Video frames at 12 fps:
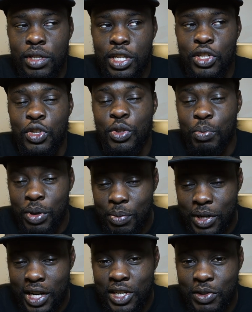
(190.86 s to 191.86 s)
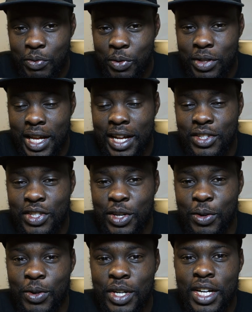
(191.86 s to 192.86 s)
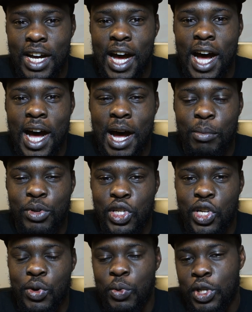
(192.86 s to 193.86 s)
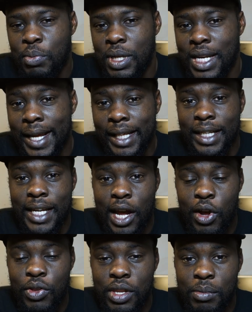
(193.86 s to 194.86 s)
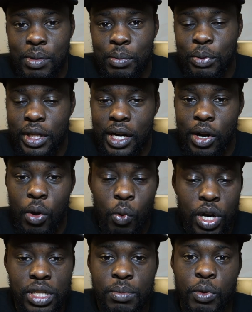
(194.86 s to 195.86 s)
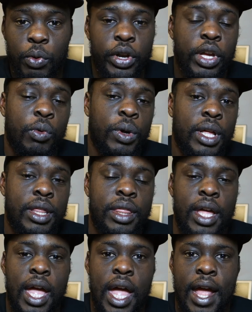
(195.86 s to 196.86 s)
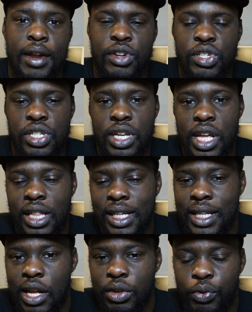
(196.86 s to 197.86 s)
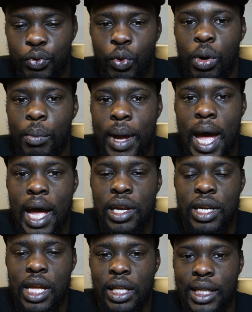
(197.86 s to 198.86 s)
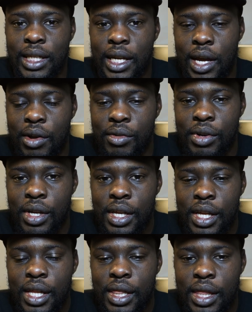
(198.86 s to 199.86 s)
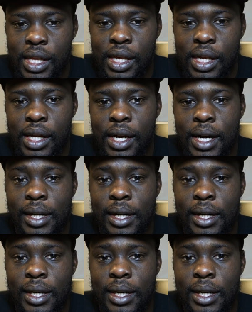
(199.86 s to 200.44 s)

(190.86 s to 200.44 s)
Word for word: into the pre-production for that. So I'm just going to be nailing down the people that I want to be working with, and just nailing down the format, and nailing down the